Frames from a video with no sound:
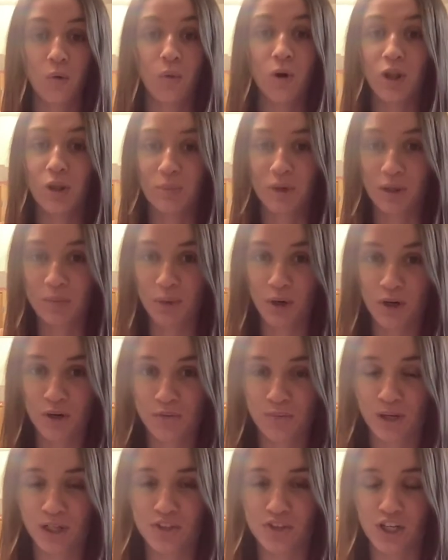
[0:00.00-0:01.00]
Well, a big
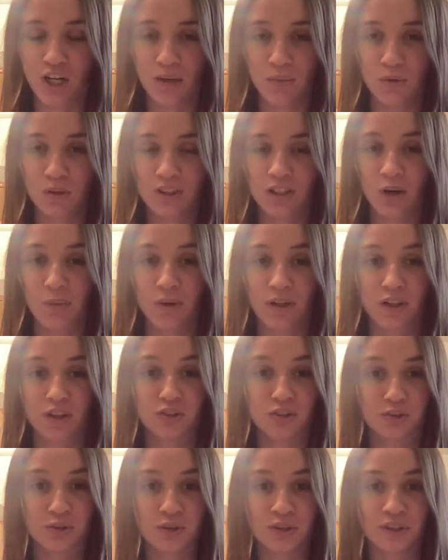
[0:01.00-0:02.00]
part of my job was helping
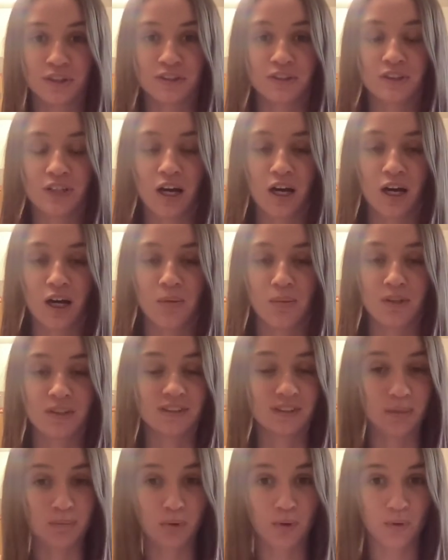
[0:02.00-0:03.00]
the students
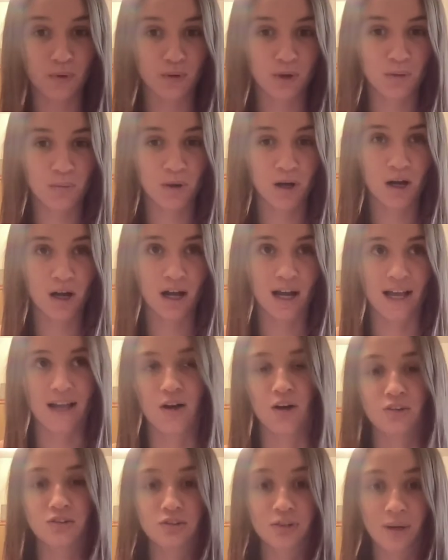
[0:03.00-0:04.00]
assemble the robot.
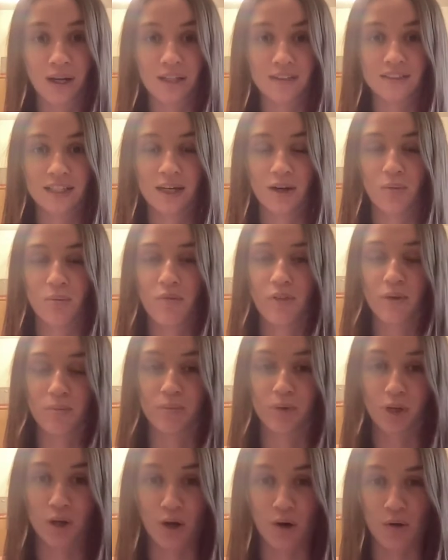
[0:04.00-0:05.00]
I also had to help
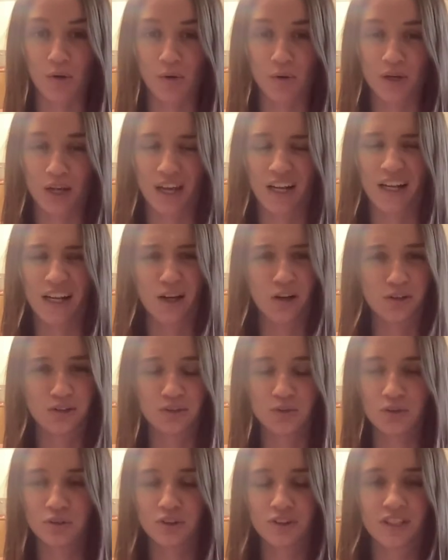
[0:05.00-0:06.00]
them code, and I
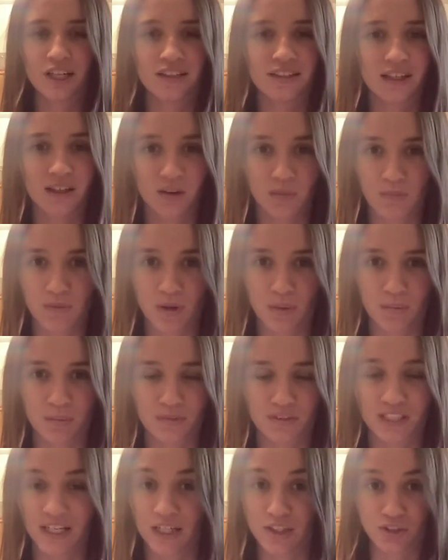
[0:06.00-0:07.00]
also just had to help
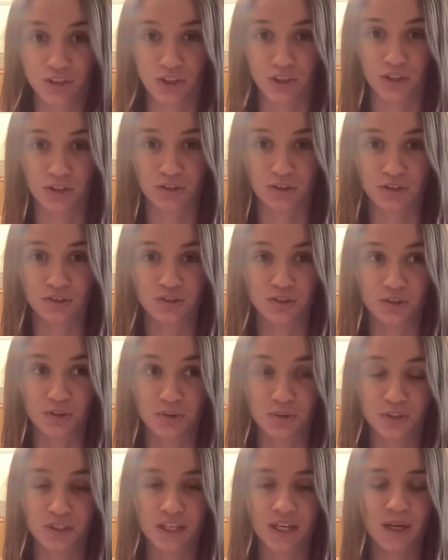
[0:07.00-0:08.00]
them take turns
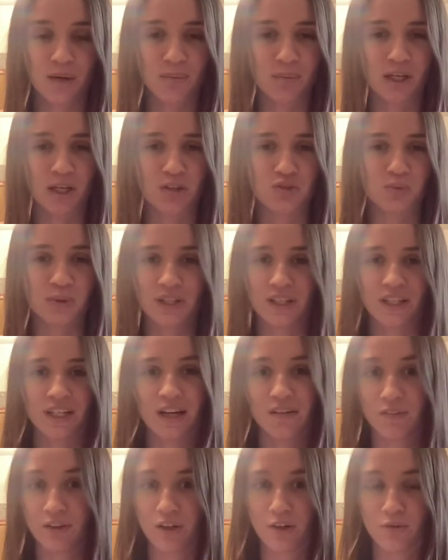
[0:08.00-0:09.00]
using it because we
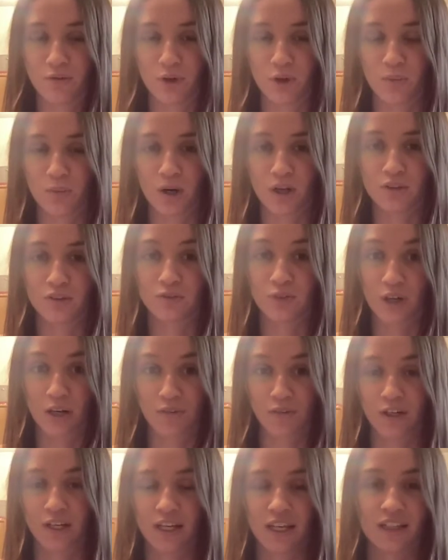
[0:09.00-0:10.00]
didn't have enough robots for
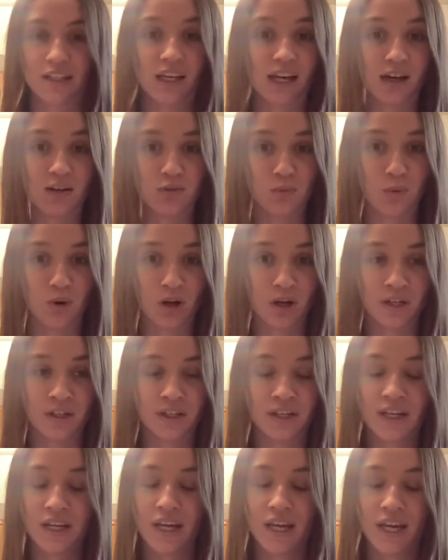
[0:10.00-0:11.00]
every kid to have
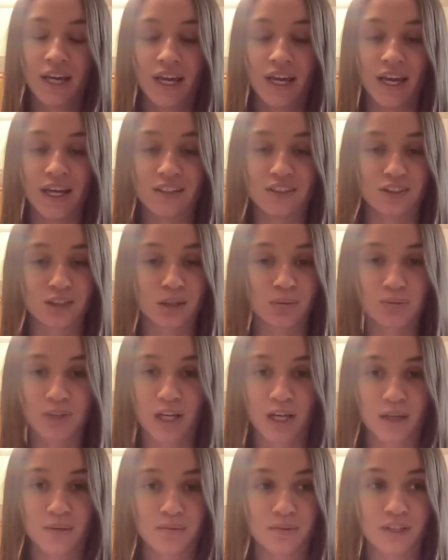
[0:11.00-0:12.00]
one. And
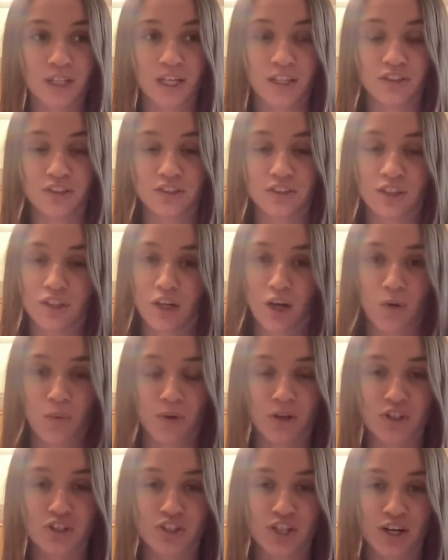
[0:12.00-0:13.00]
sometimes they just did
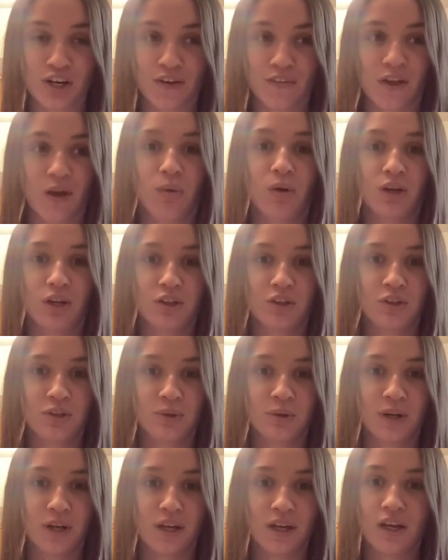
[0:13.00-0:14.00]
not want to share. They wanted to
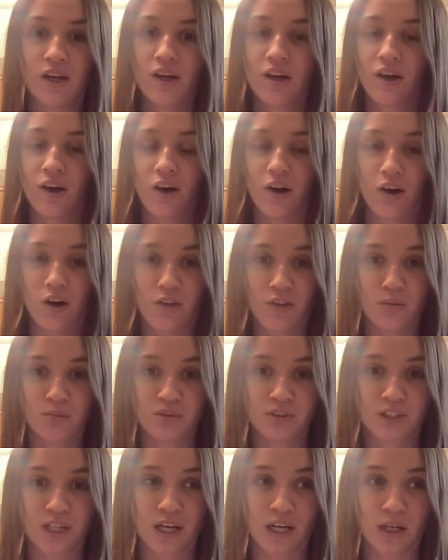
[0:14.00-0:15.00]
do it all
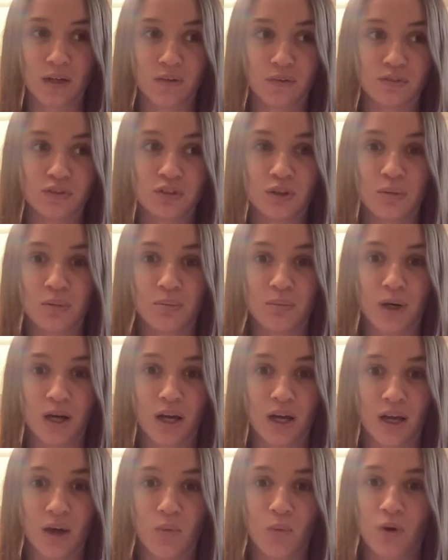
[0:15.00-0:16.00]
themselves.
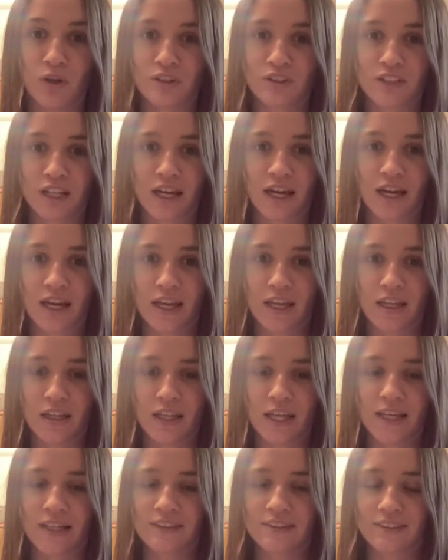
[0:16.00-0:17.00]
But once I
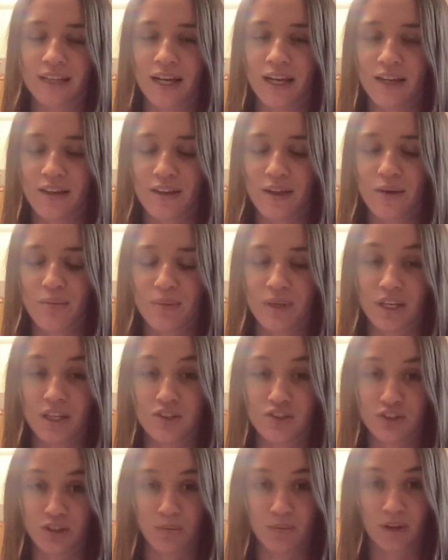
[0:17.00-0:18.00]
assigned them
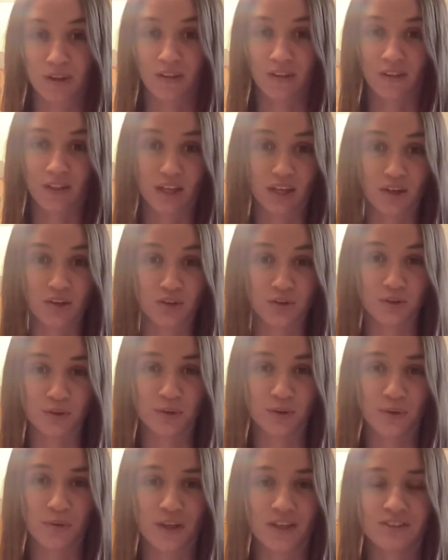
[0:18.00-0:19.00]
each something that they could
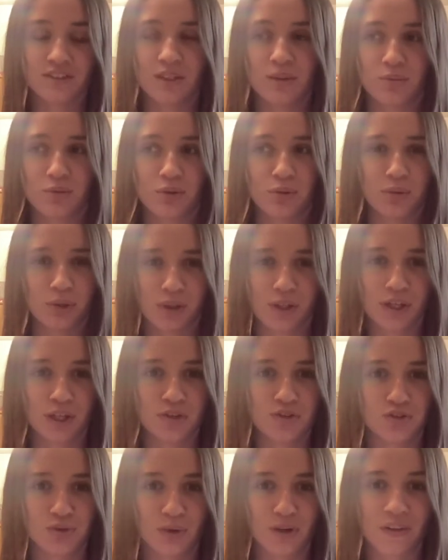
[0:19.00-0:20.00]
do, they seemed to
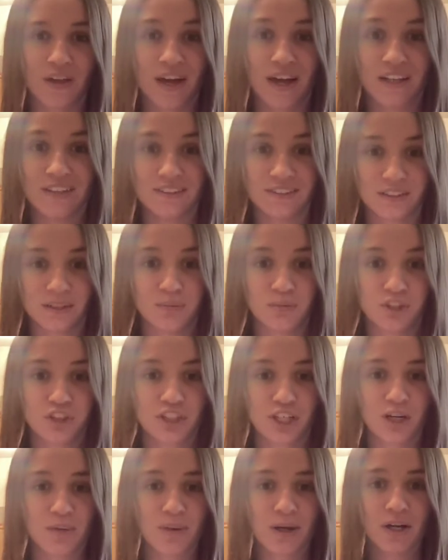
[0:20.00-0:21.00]
really enjoy that and seemed to
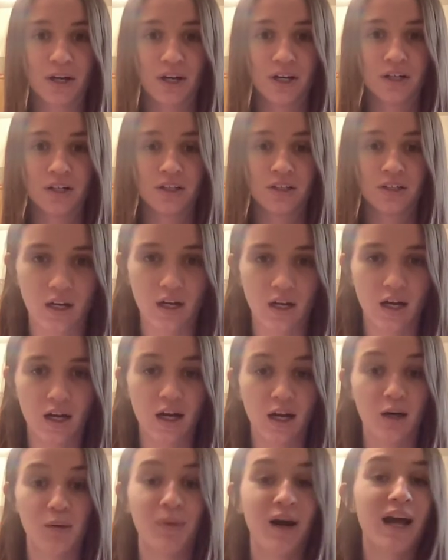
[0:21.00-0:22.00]
share better.
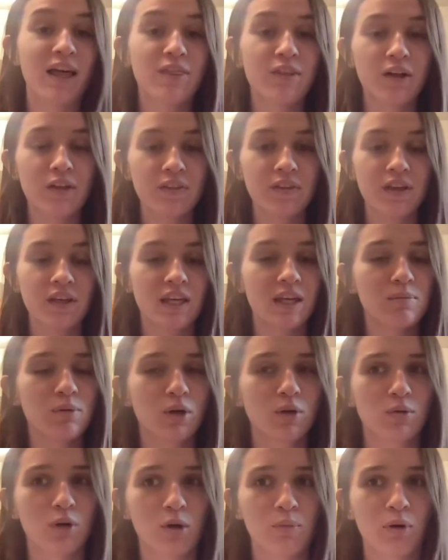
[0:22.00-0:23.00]
I thought the
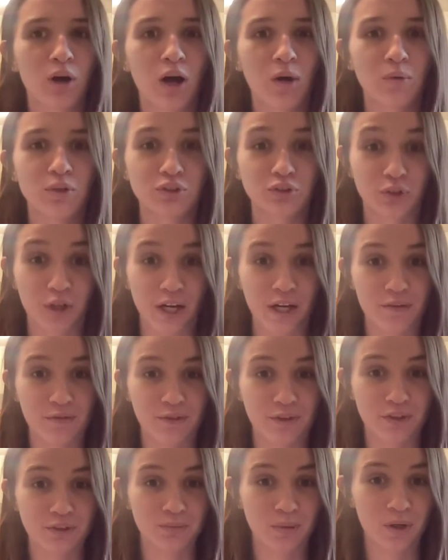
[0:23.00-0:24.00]
Kibo robot was great
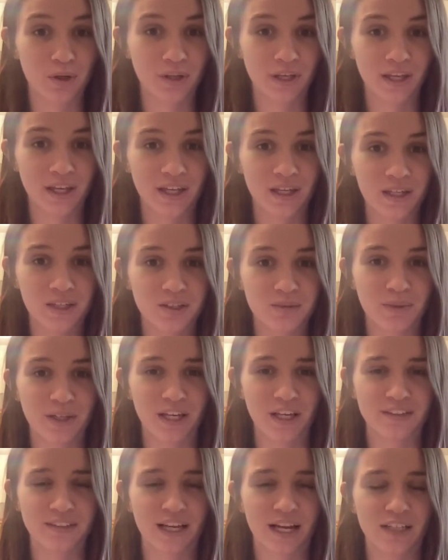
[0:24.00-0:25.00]
for small kids
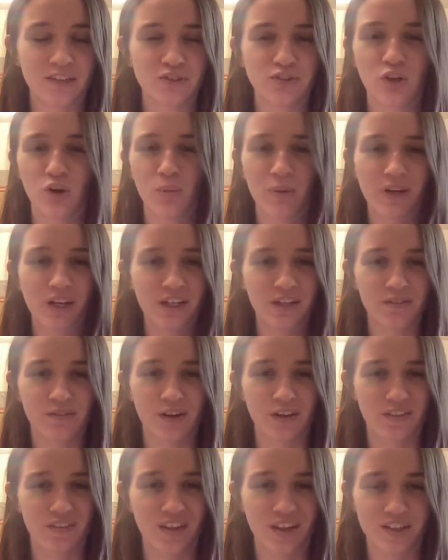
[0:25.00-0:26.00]
because it had so many
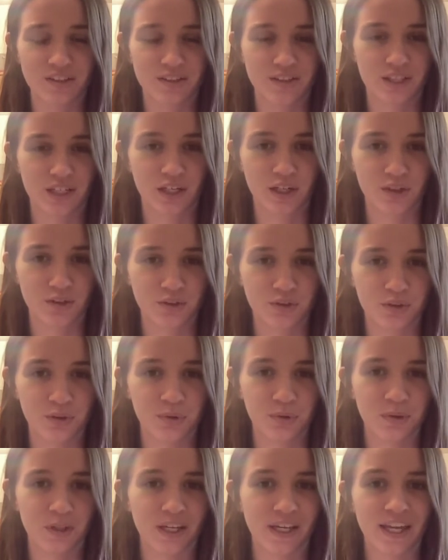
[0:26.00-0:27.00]
different things that it could
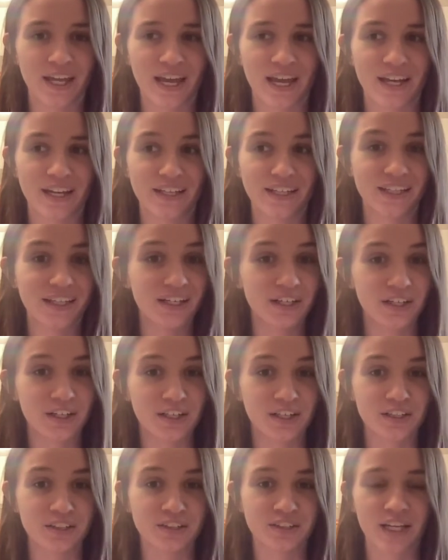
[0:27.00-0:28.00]
do. Like it had
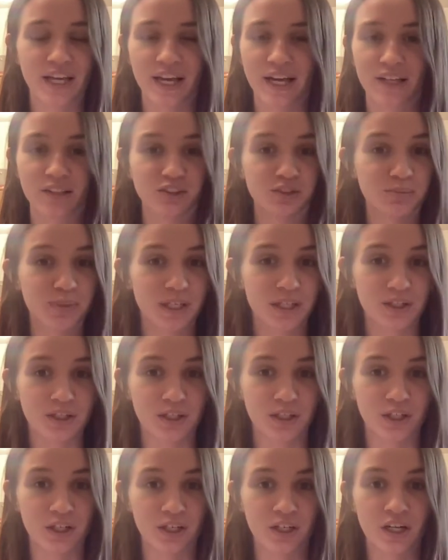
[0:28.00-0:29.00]
ears, it had a
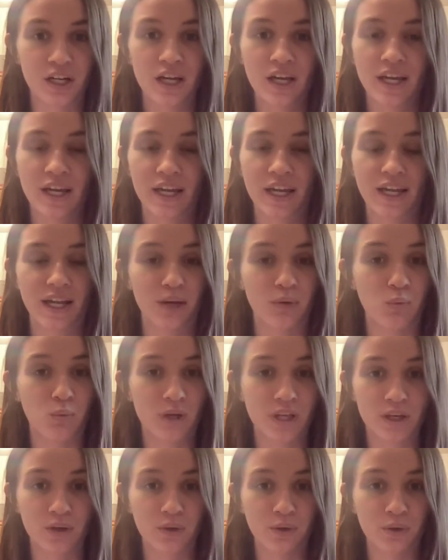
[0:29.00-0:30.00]
speaker, it had
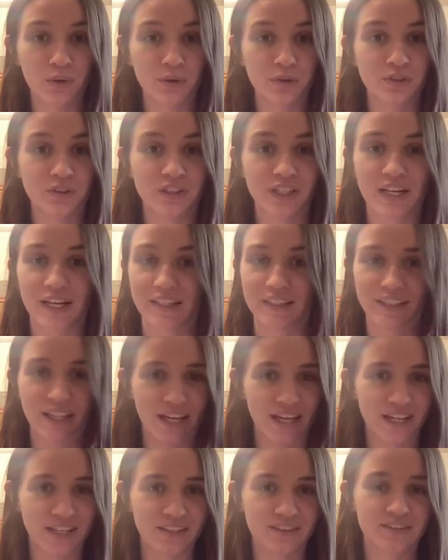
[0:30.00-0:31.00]
wheels, it had
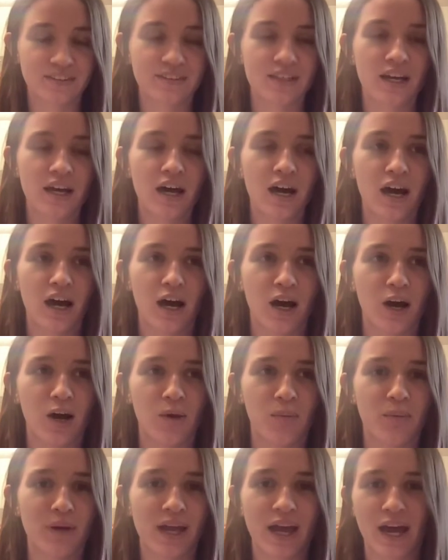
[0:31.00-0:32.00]
lights.
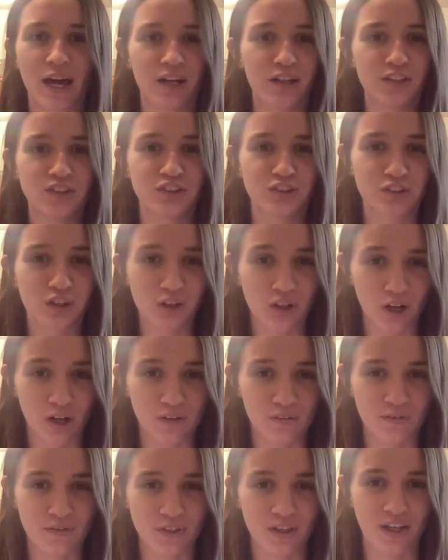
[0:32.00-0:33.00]
It had just a
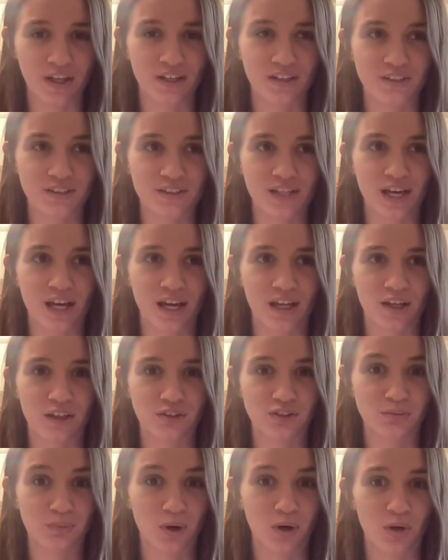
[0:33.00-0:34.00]
lot of things
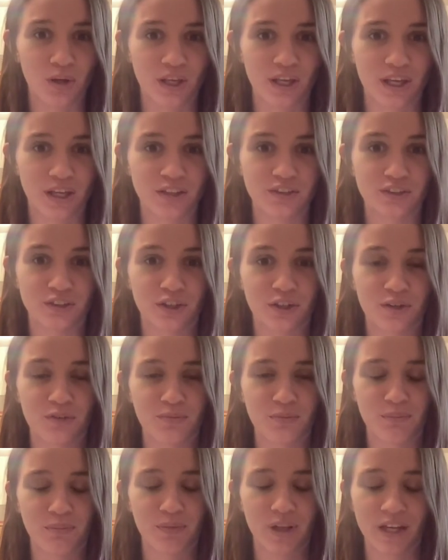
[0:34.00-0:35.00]
that small kids could
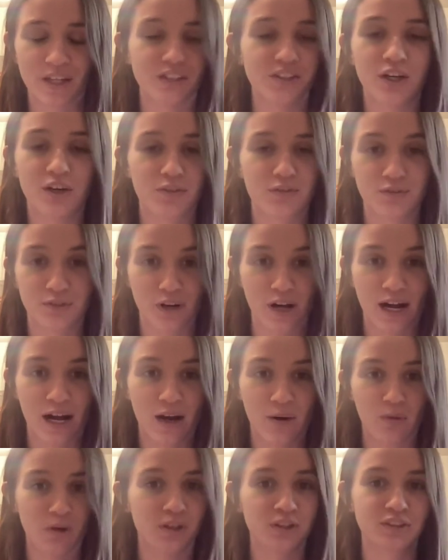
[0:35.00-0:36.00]
have done for
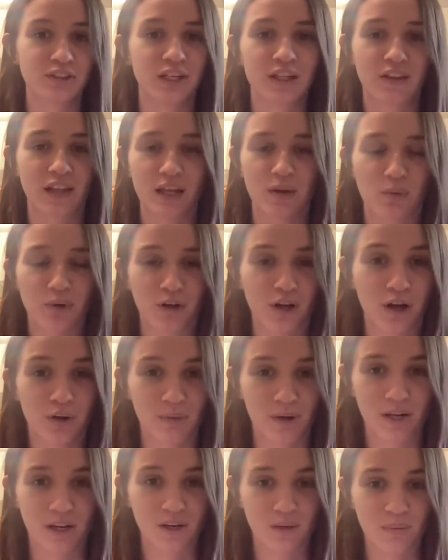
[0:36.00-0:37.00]
hours. Like they were not
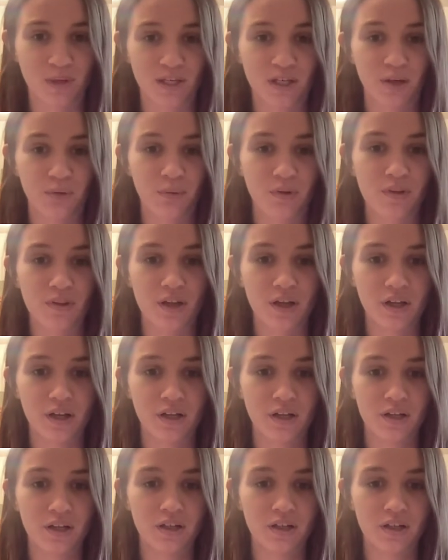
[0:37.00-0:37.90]
ready to be done with it.